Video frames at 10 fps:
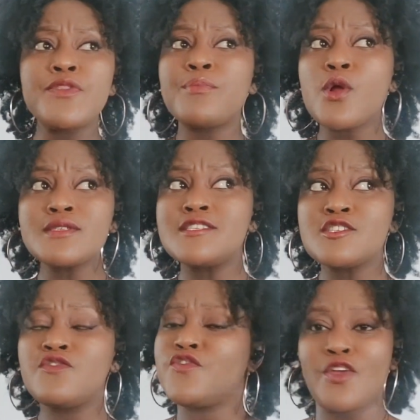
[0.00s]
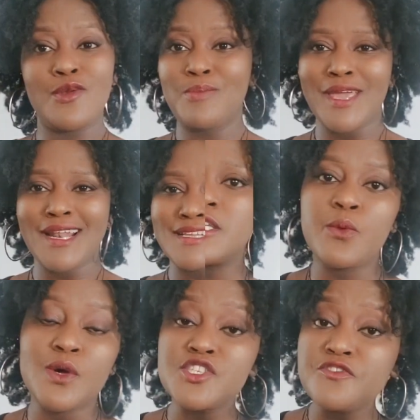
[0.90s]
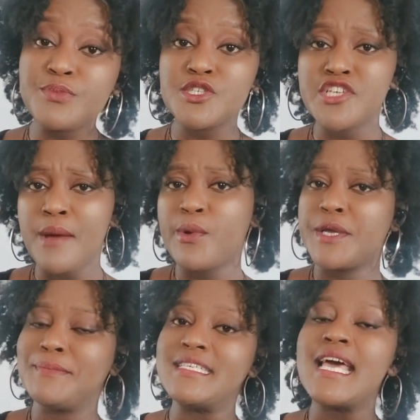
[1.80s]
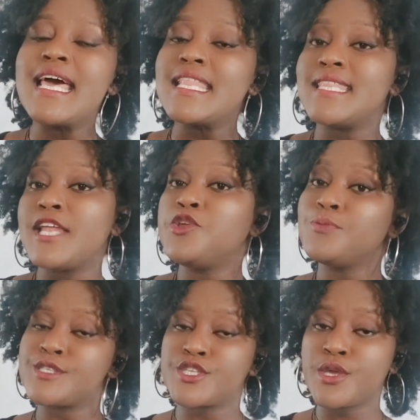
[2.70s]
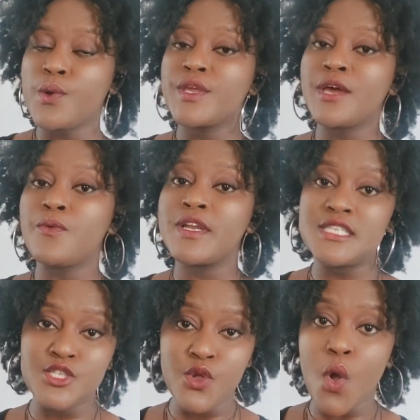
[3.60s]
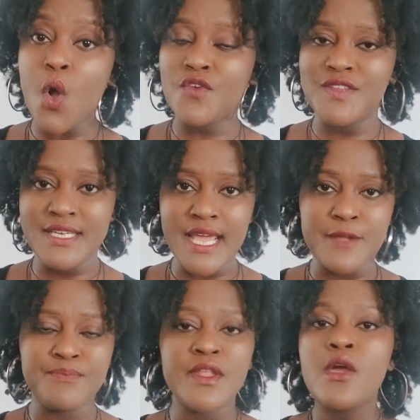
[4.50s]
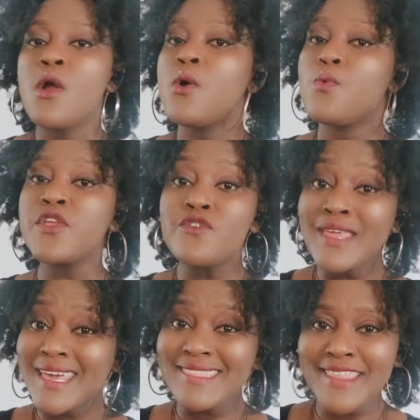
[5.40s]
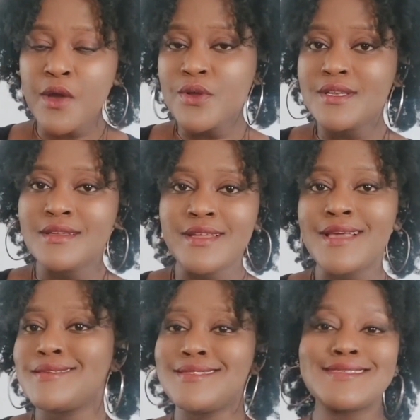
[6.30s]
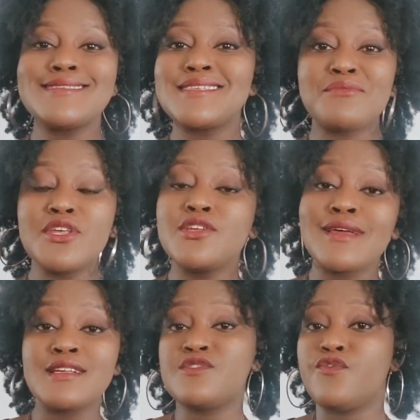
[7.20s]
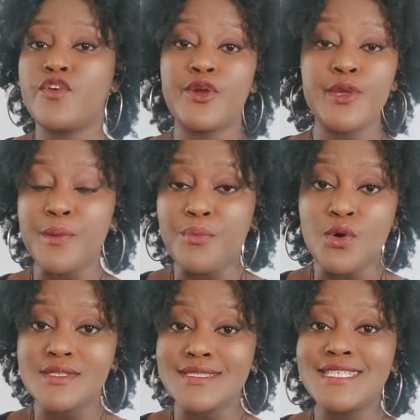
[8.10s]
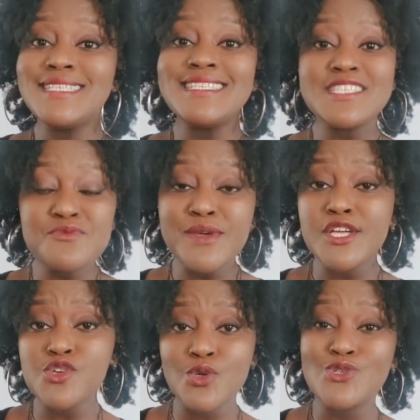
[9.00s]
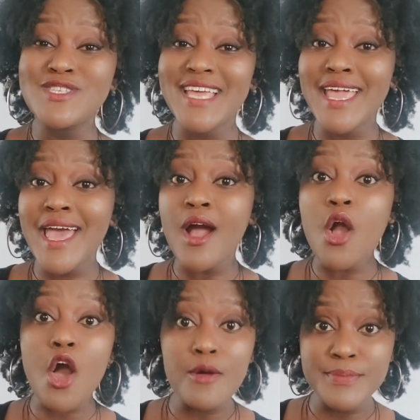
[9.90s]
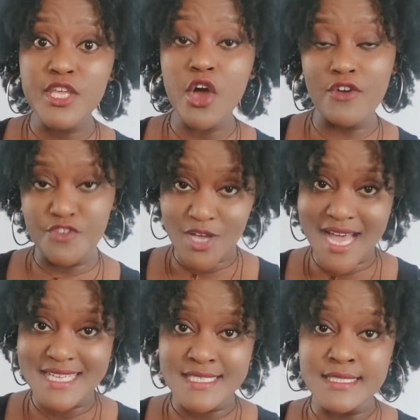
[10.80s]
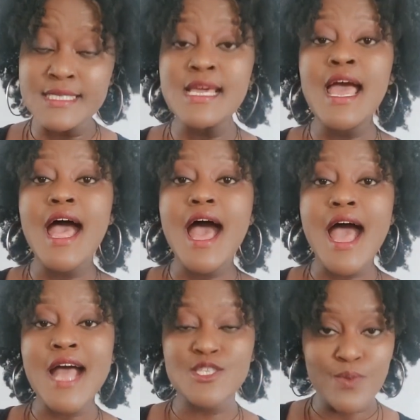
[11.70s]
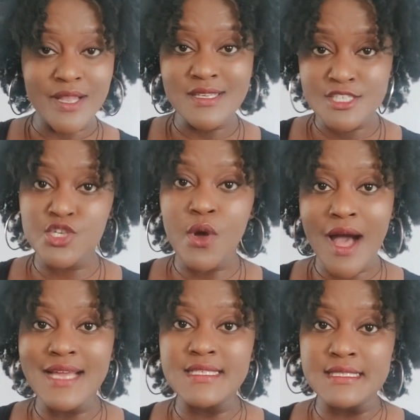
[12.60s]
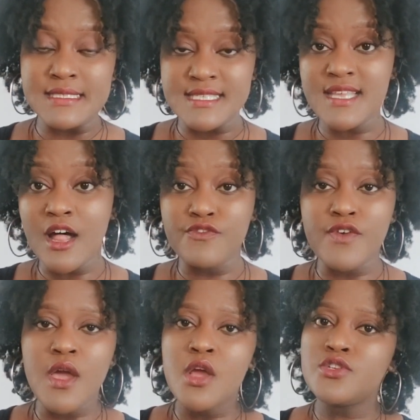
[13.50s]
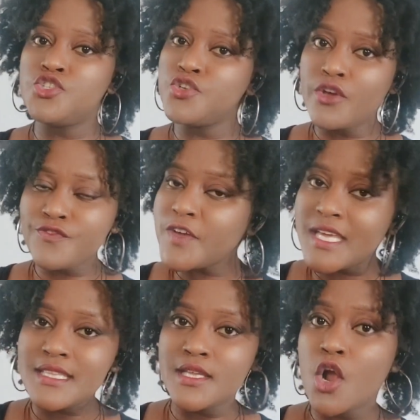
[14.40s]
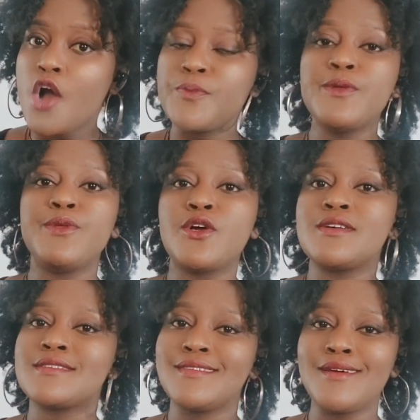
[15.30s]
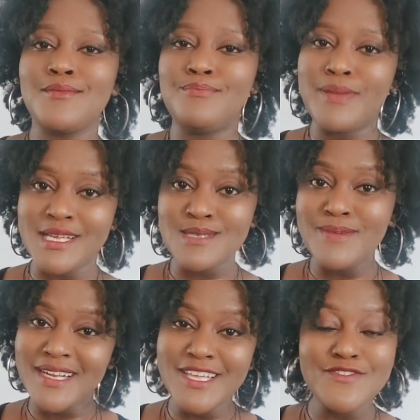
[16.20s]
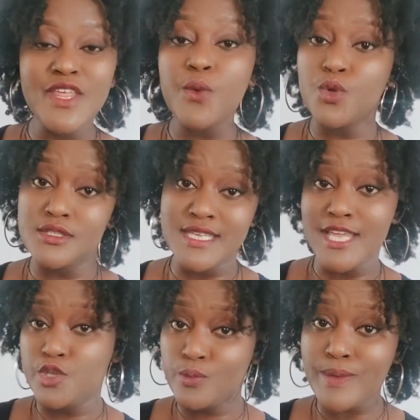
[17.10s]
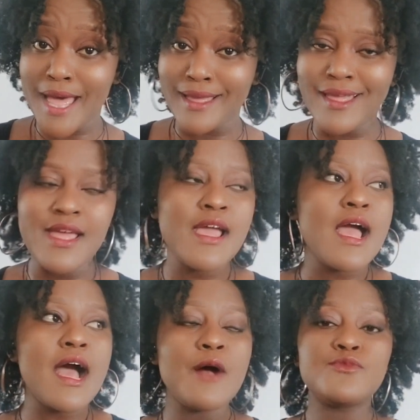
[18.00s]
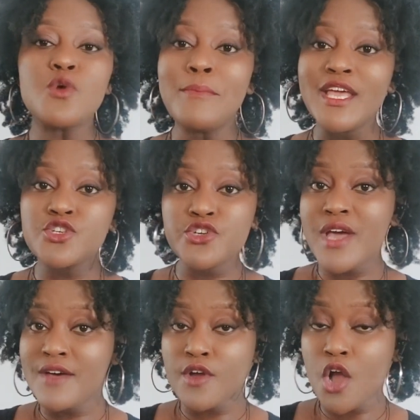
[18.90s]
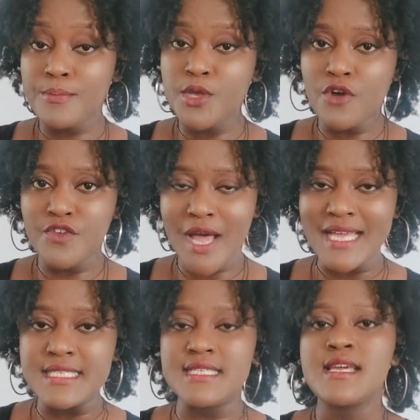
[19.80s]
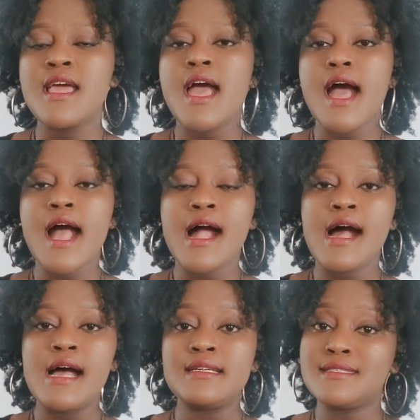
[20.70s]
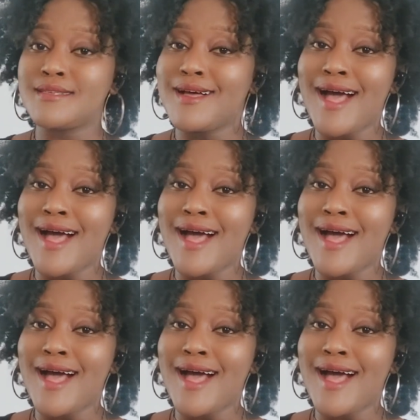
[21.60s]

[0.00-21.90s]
The process is very painless. Once you book your appointment, then you must go get ready to go on the day. When you get there on the day, this is something that is very important. You need to make sure you take a copy of your ID as well as your ID itself. Do not forget the copy, because best believe they will turn you back. So make sure you have a copy of your ID. And